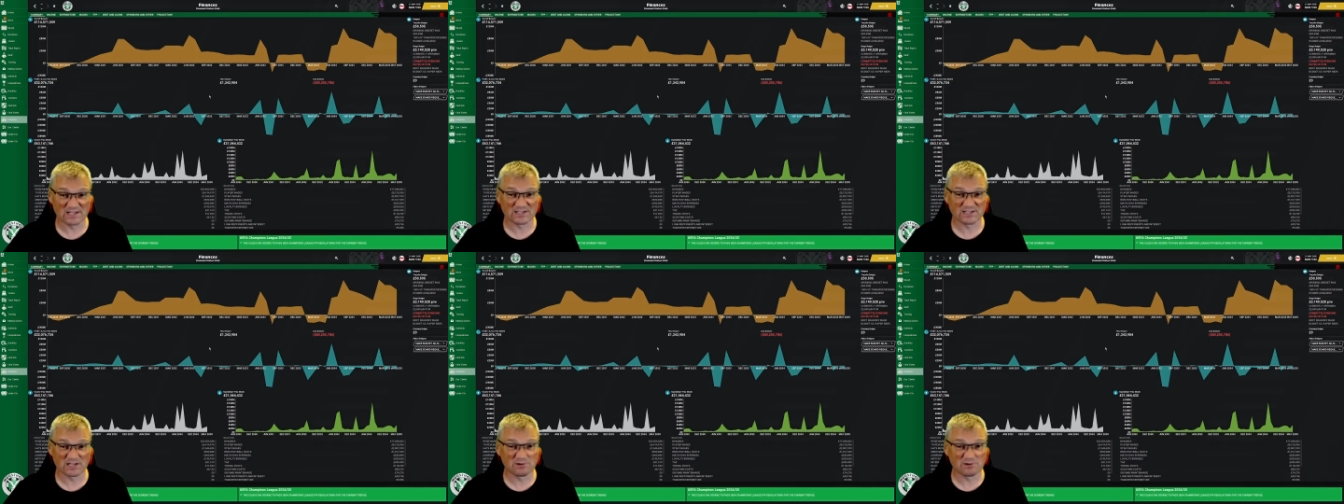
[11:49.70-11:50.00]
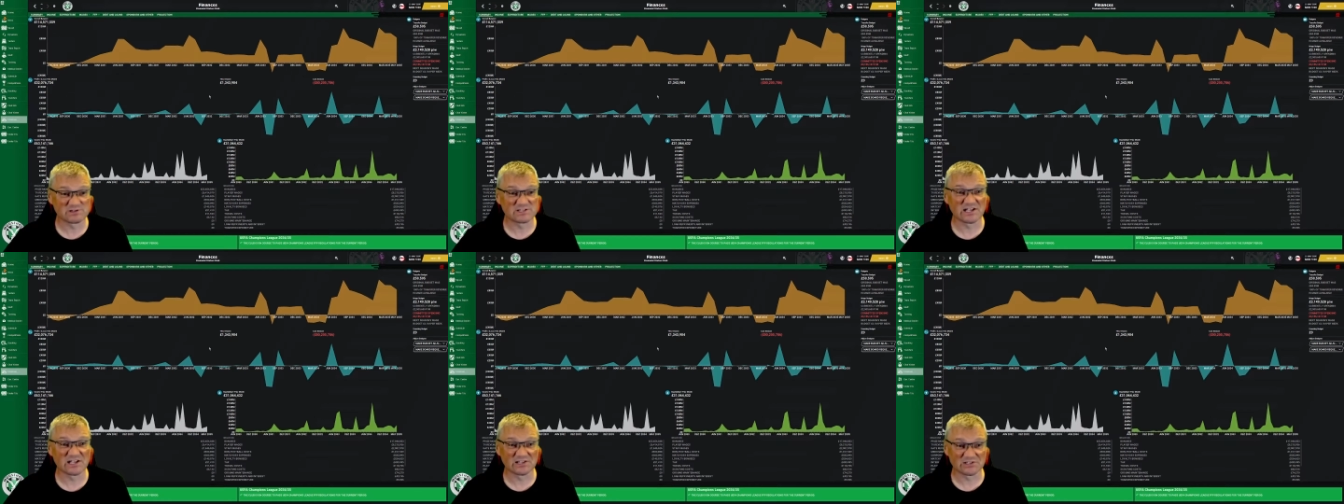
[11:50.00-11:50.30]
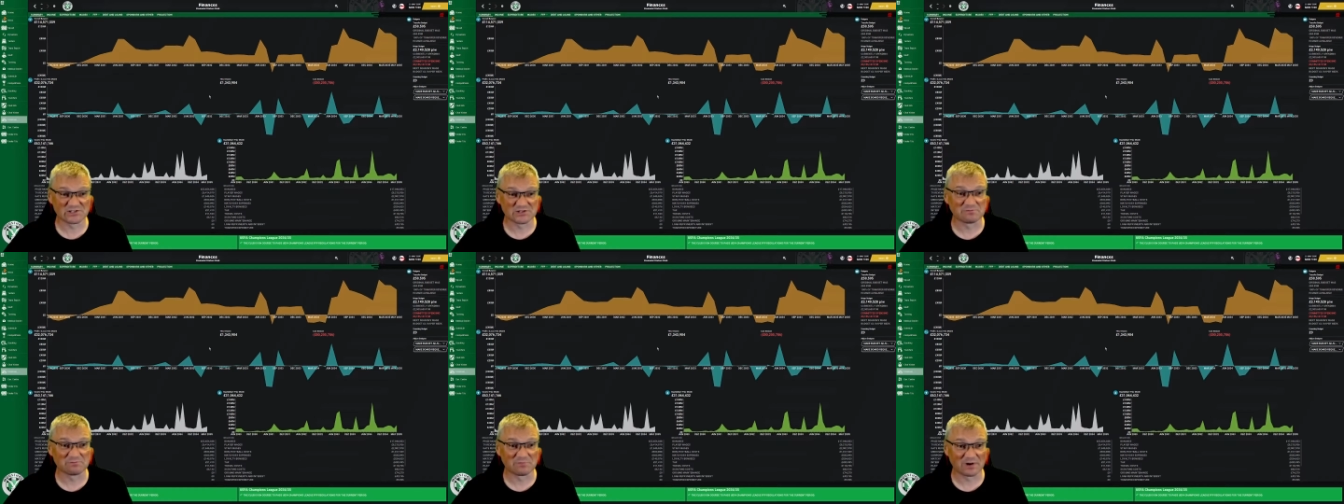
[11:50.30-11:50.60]
let's go
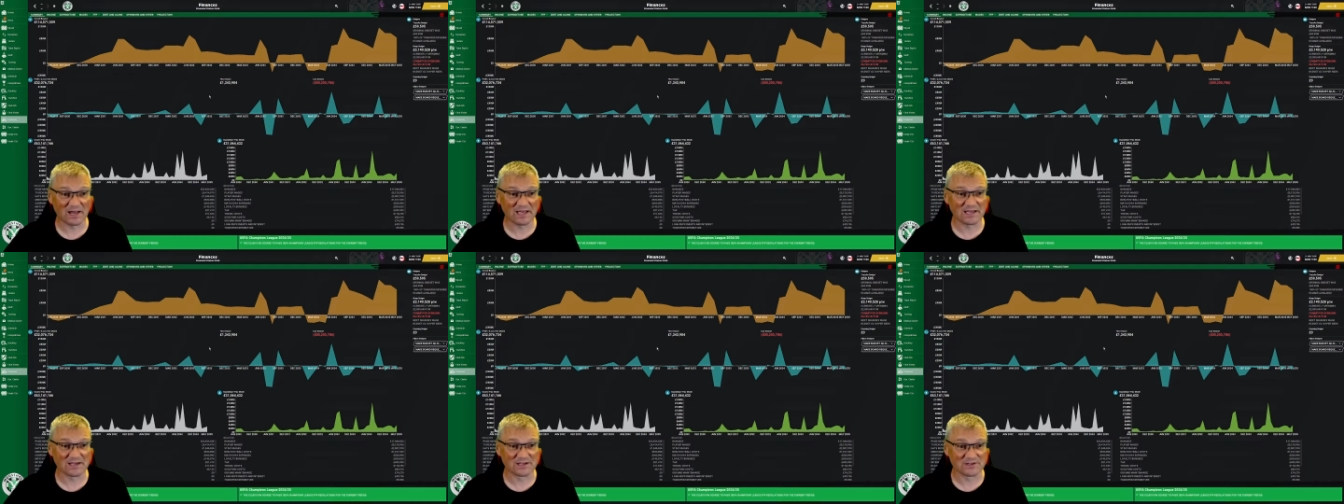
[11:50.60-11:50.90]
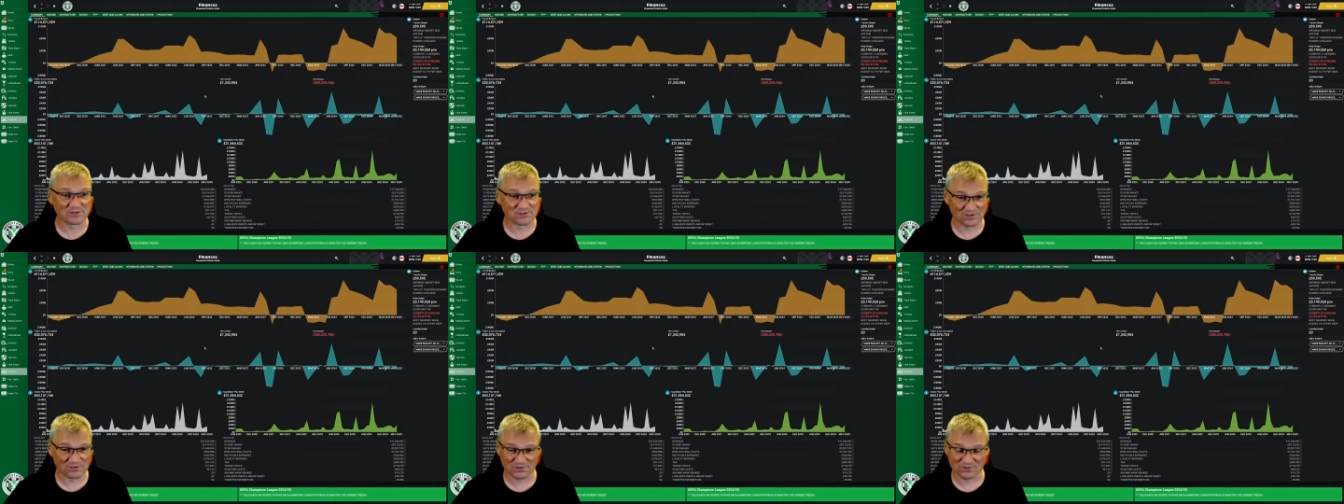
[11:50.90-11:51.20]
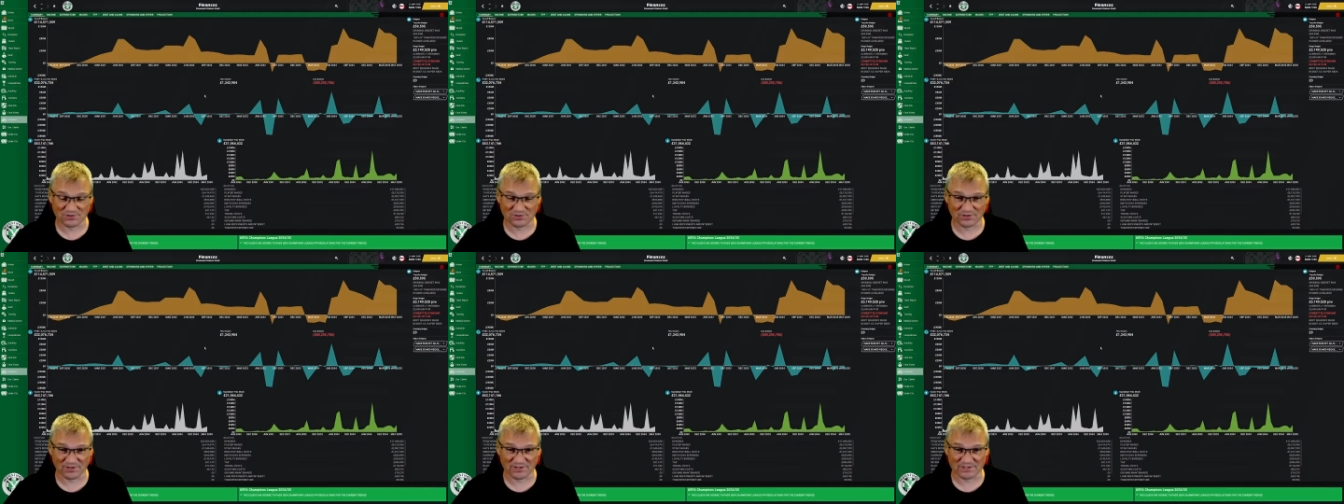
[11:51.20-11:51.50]
sell some
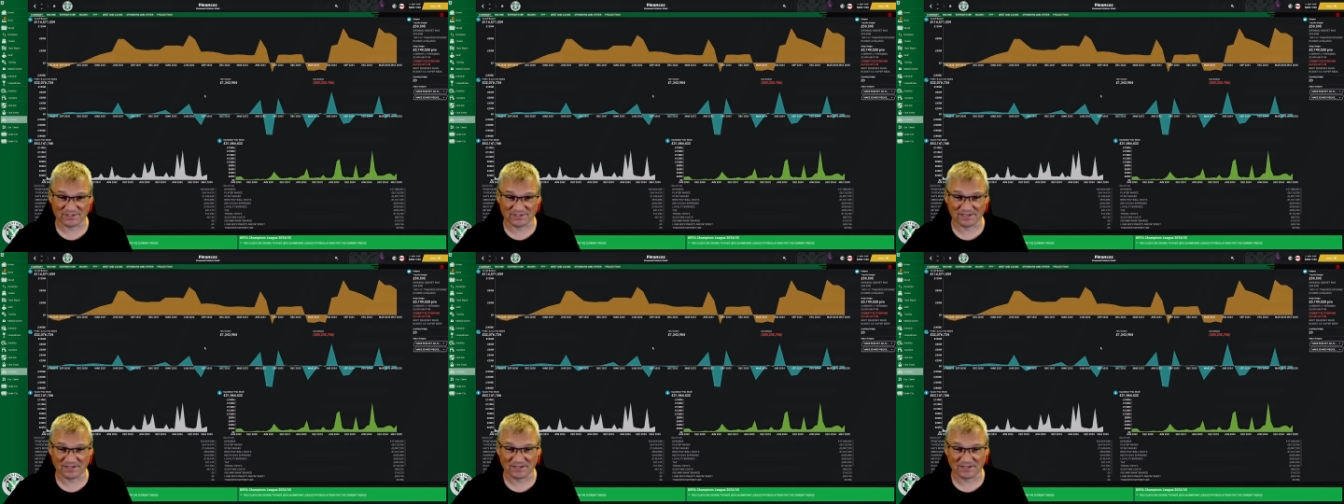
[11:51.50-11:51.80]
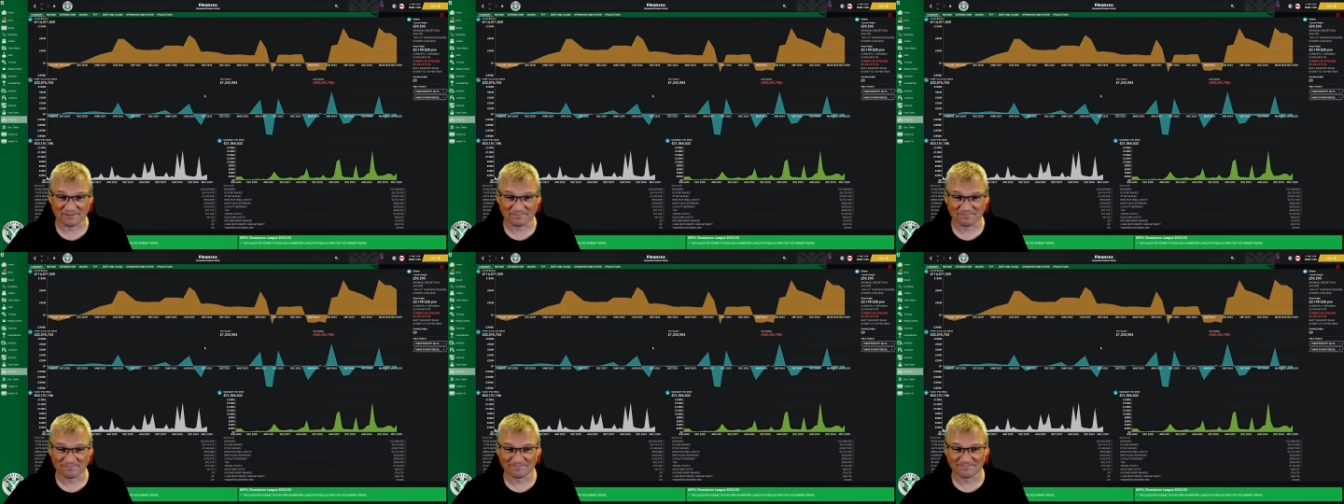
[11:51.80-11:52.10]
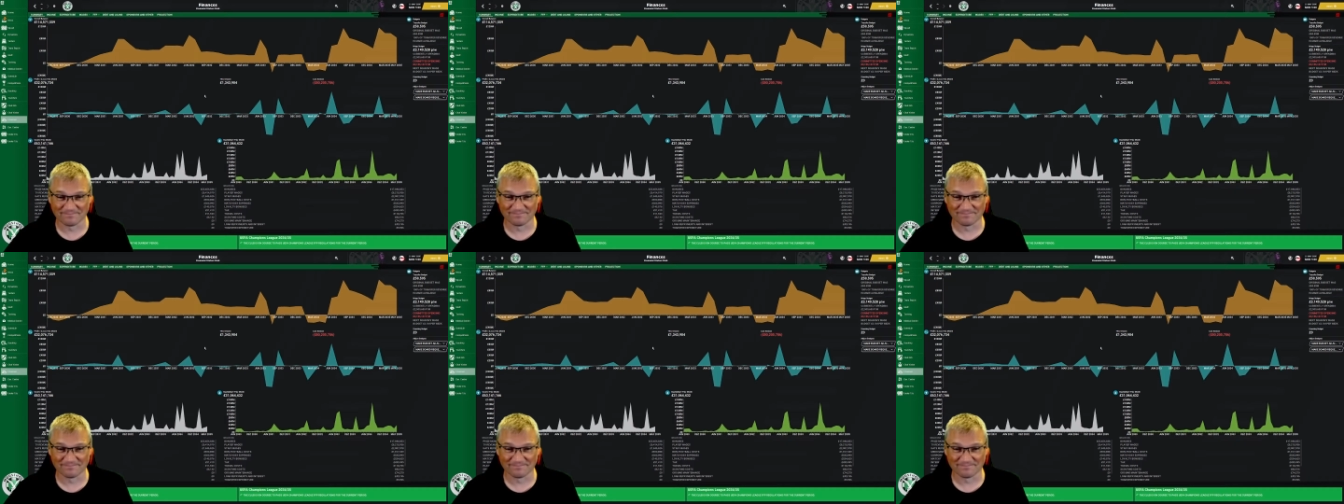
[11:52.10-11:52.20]
players, should I say.